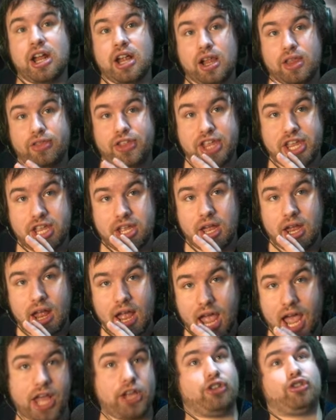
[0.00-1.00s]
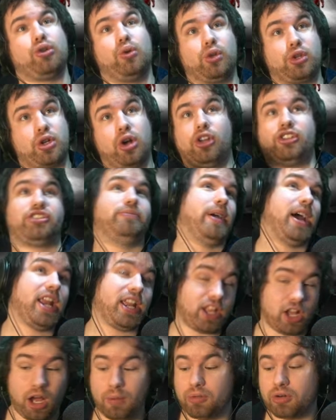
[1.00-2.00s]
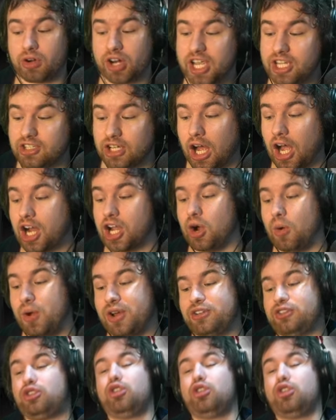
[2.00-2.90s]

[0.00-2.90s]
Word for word: the actual cosmetic upgrades are going to